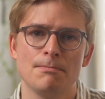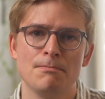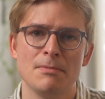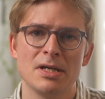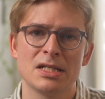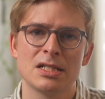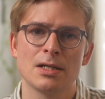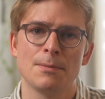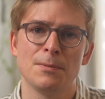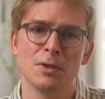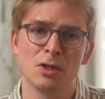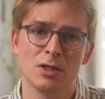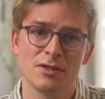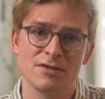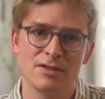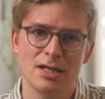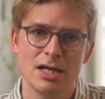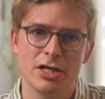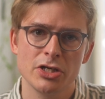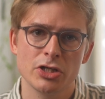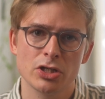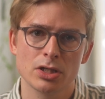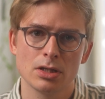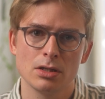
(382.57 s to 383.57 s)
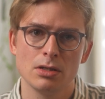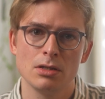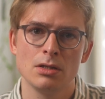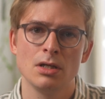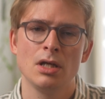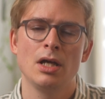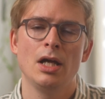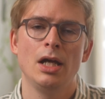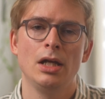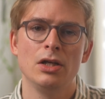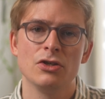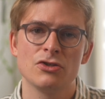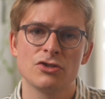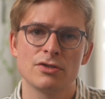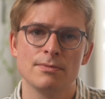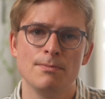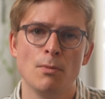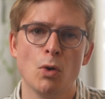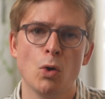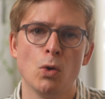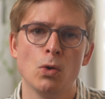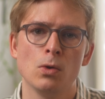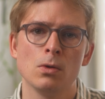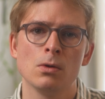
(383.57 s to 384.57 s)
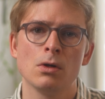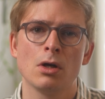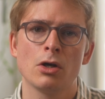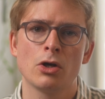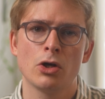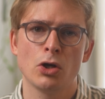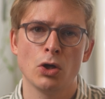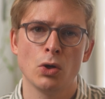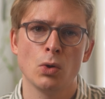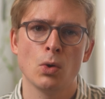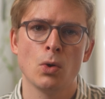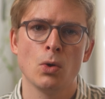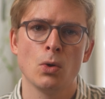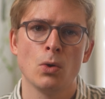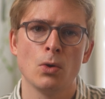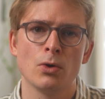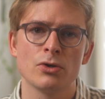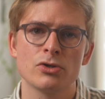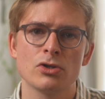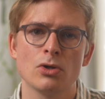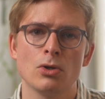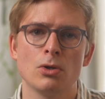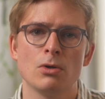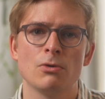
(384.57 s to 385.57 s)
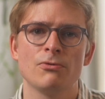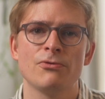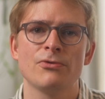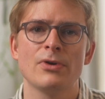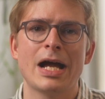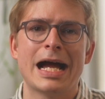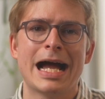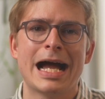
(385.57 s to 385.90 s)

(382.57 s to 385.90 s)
metabolization in a small cohort of